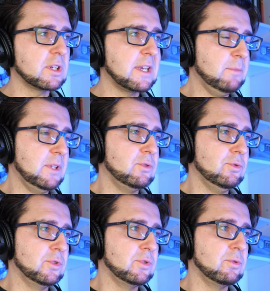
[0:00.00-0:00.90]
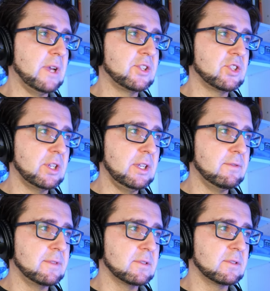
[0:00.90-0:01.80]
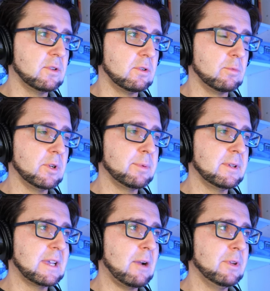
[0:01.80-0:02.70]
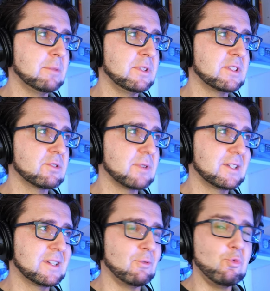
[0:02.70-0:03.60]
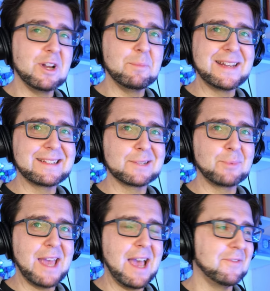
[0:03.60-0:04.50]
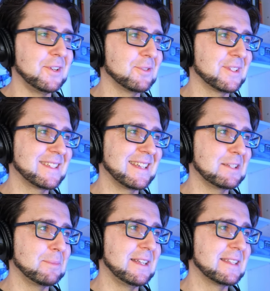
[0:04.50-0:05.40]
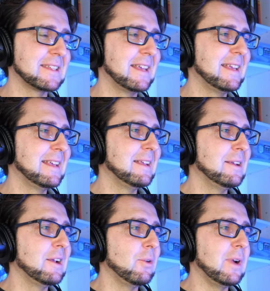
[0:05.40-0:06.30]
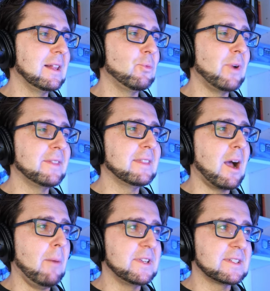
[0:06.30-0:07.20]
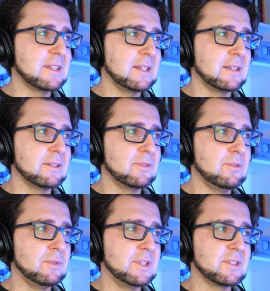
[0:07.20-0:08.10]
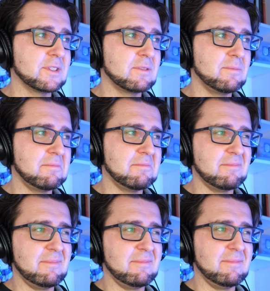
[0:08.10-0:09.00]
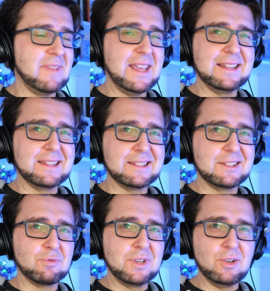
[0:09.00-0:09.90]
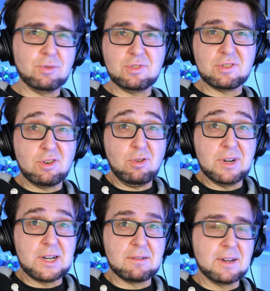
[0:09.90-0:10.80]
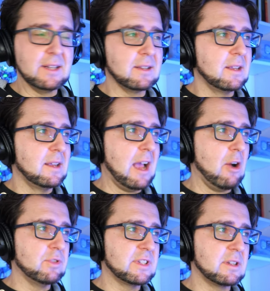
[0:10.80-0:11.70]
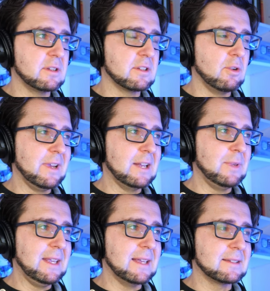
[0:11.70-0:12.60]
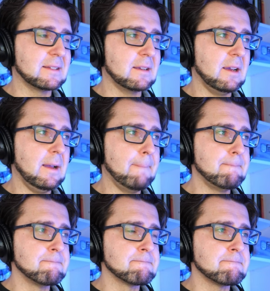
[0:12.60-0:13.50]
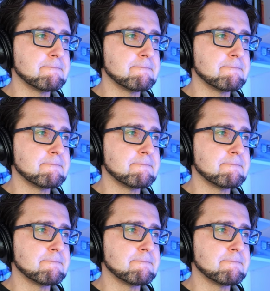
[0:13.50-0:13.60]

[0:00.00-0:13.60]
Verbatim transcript: what can we do to achieve this goal? What can, how can we stretch the one minute that we have into six minutes? Well, one obvious thing to do is just to make the screen go slower, right? How sl slow can we get? Um,